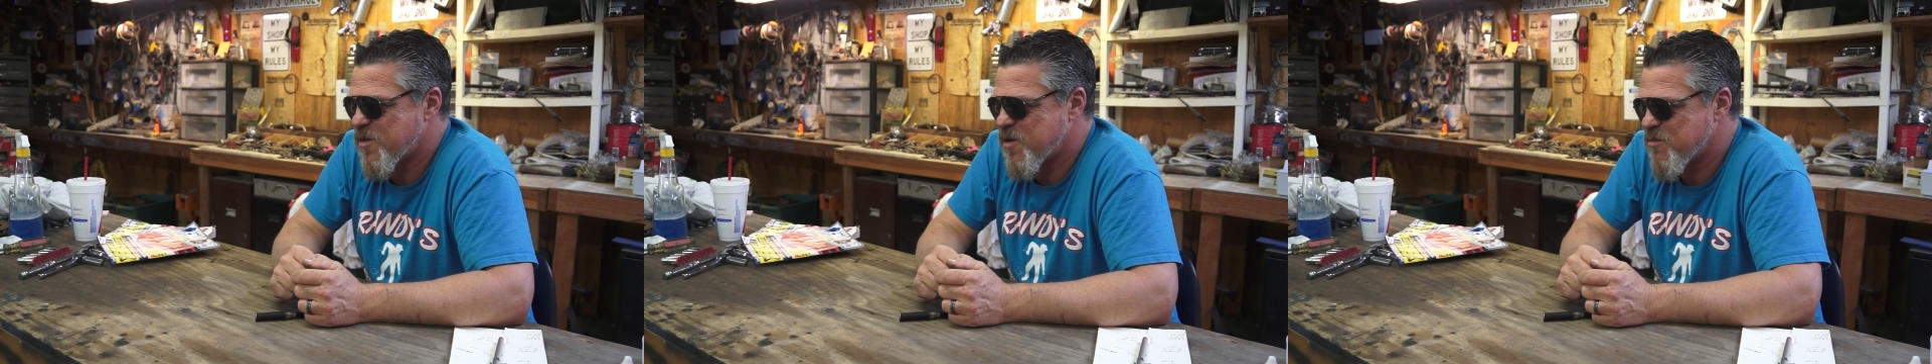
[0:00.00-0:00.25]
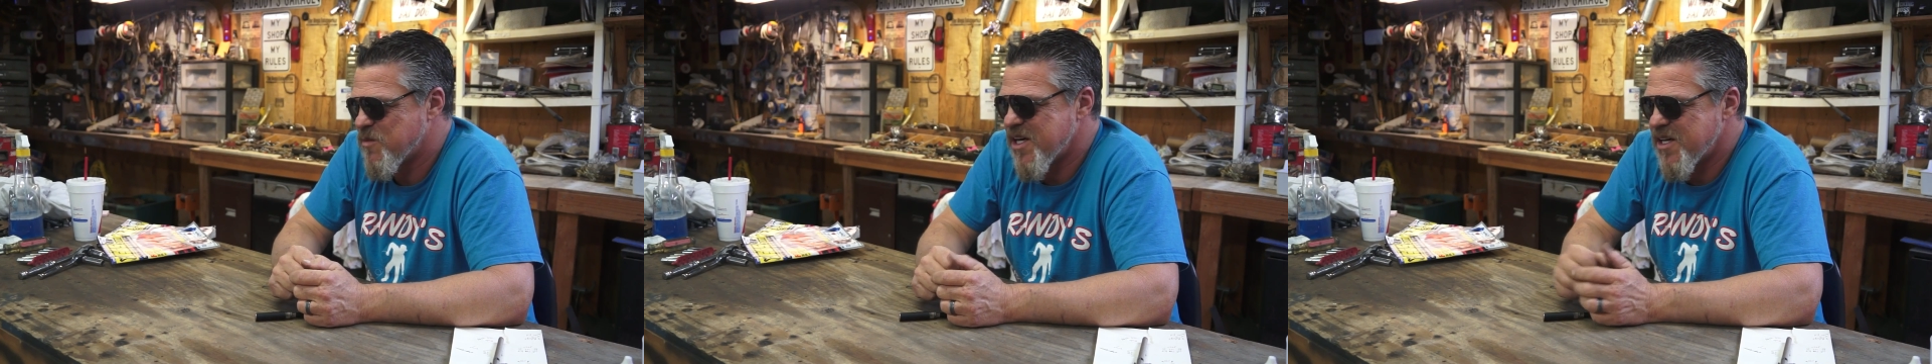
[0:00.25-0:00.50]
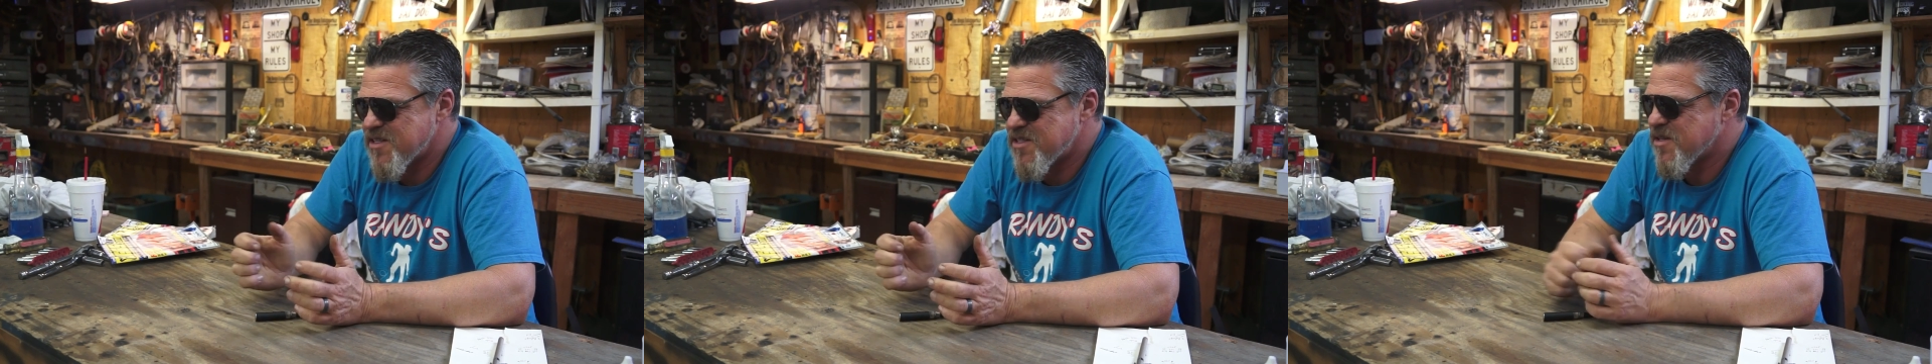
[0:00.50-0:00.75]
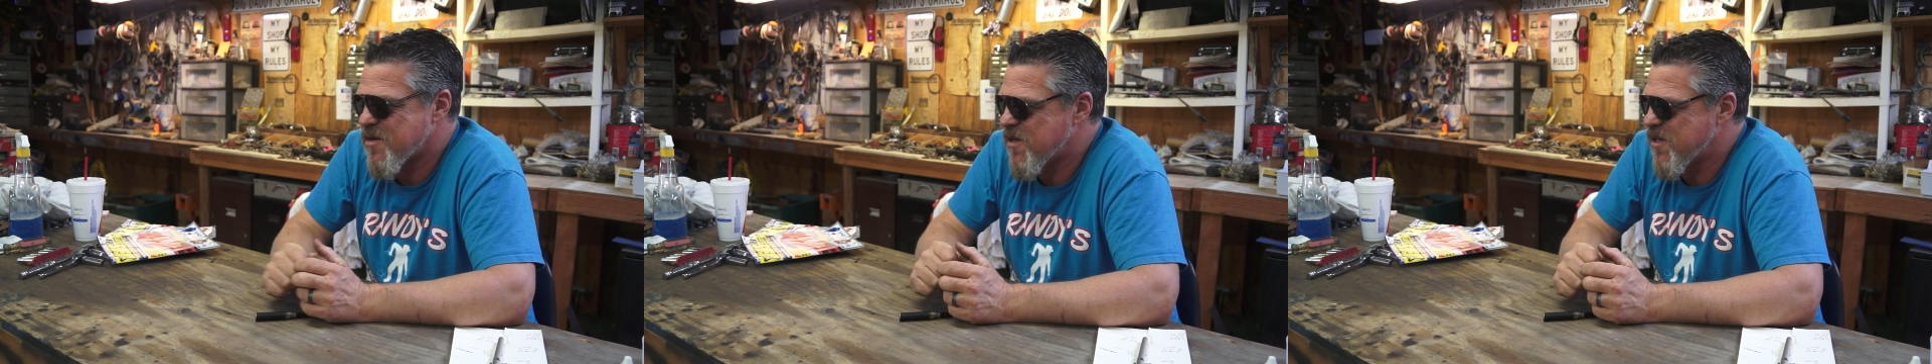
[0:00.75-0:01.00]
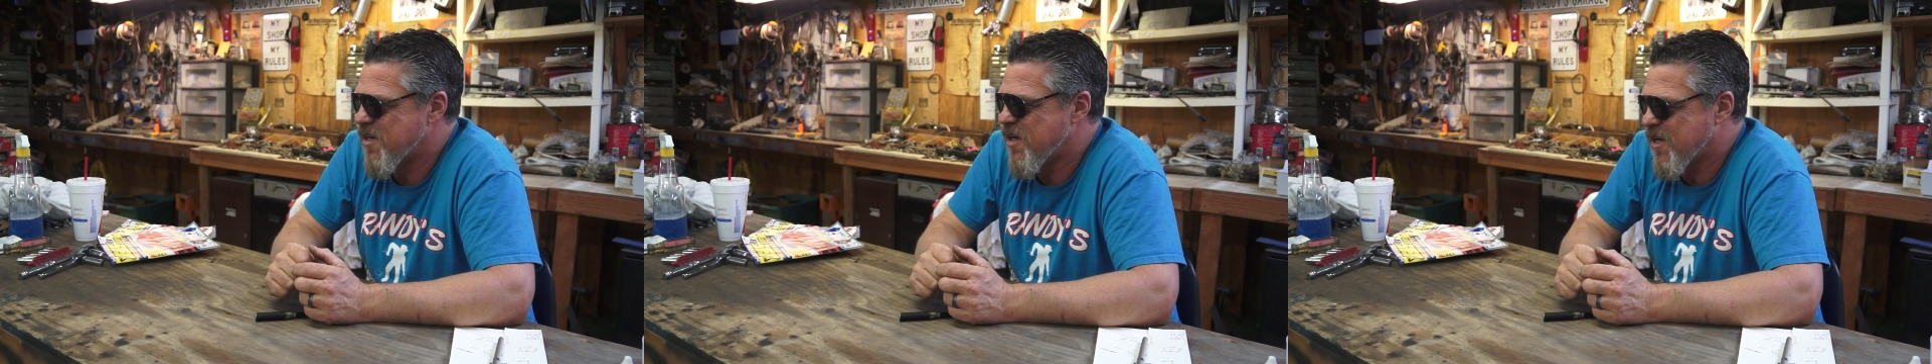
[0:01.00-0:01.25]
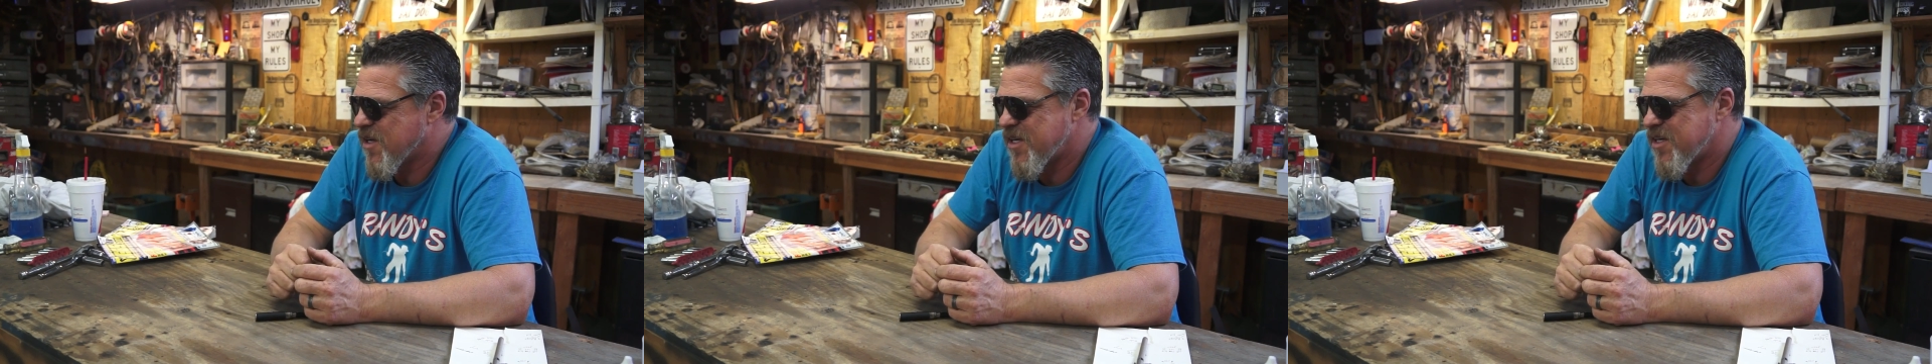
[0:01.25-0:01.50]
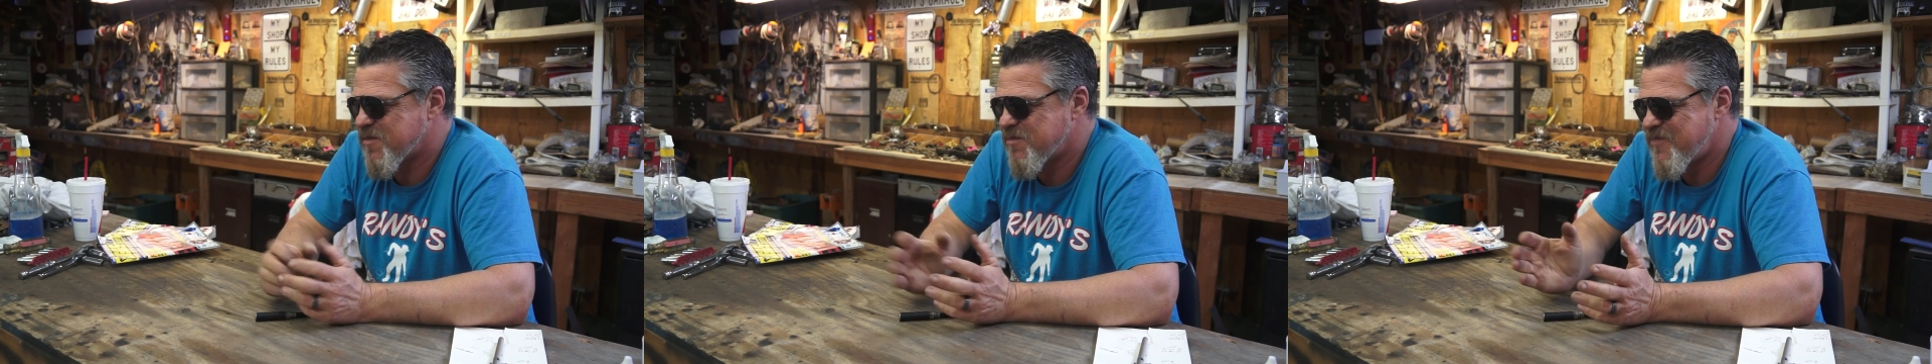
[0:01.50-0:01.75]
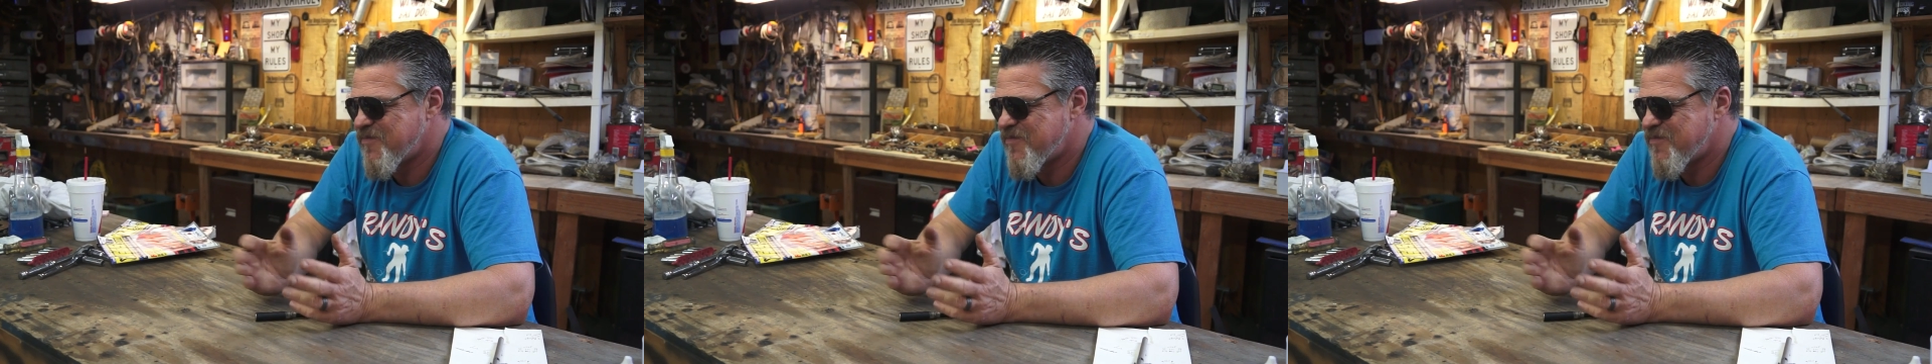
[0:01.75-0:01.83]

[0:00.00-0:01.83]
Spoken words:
and the mains started knocking.